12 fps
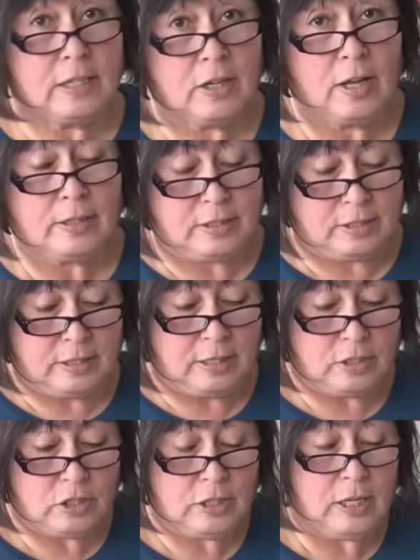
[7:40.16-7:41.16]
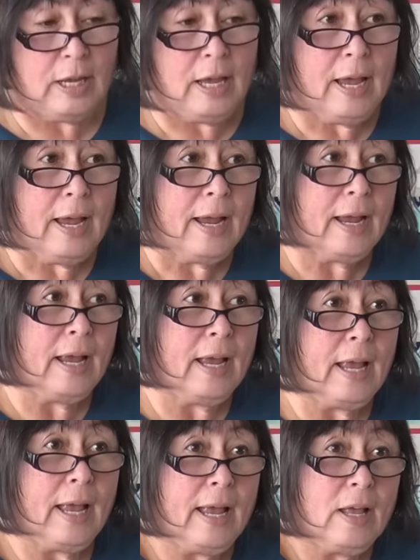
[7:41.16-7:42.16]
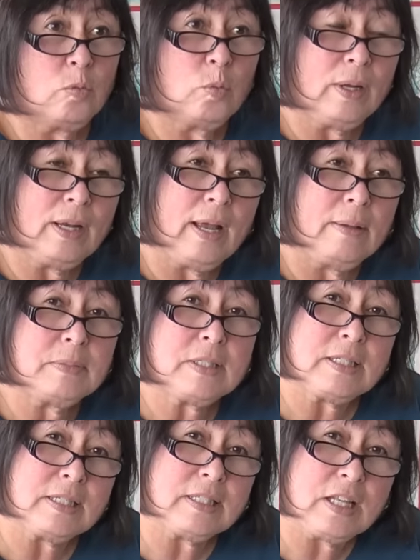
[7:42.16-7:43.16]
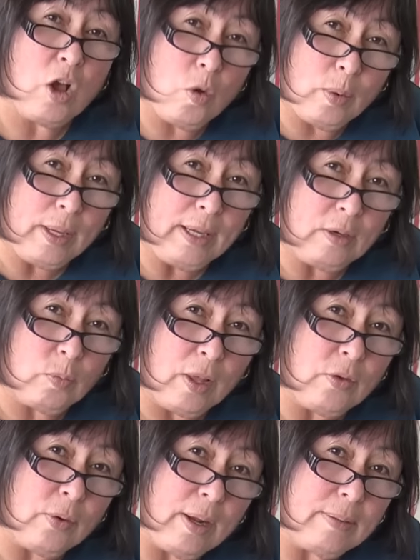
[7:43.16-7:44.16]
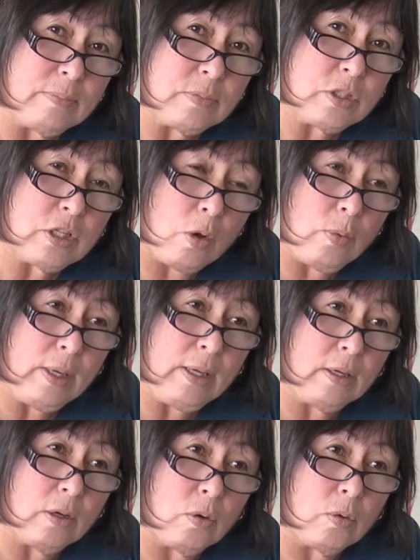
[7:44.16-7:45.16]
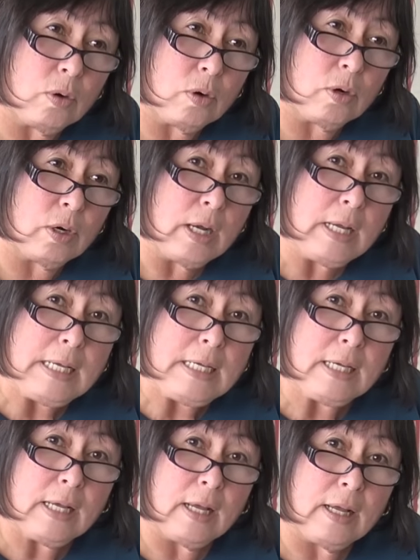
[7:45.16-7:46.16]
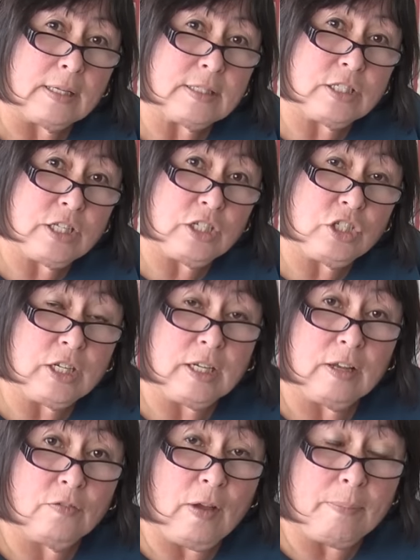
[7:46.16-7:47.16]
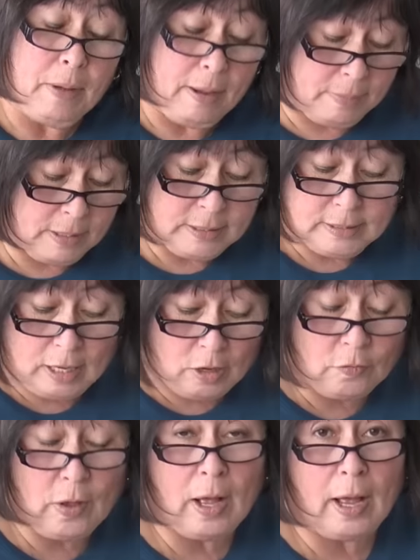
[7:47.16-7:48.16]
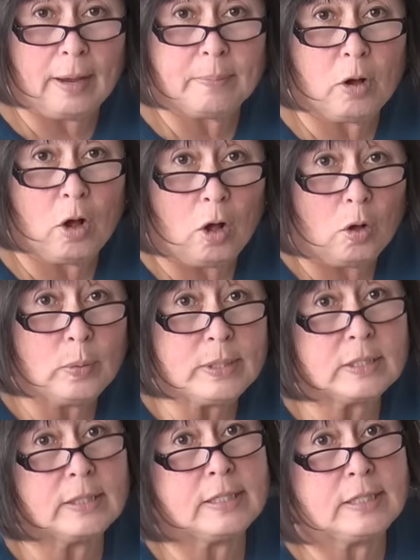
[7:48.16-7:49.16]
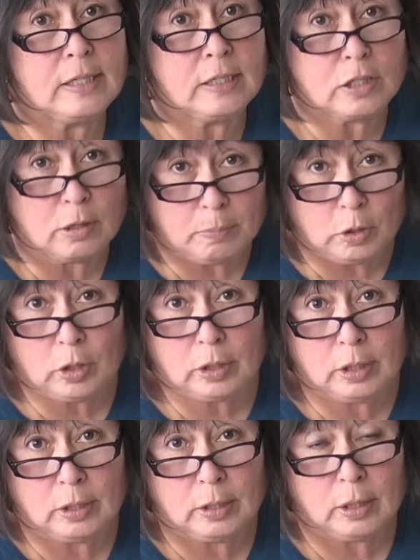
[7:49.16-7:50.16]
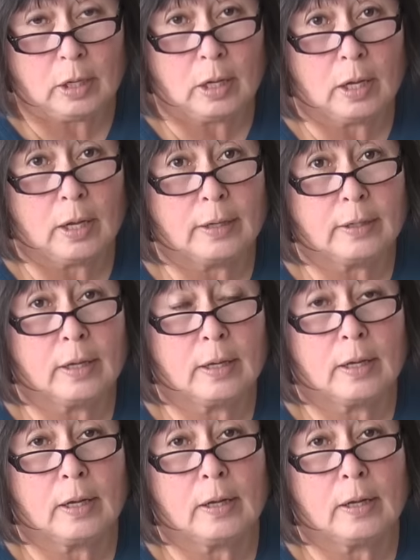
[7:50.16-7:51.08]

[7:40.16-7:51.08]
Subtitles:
it got stitched. And when I'm sewing, whether I'm sewing or stitching, if I'm by myself, I'm always listening to book on,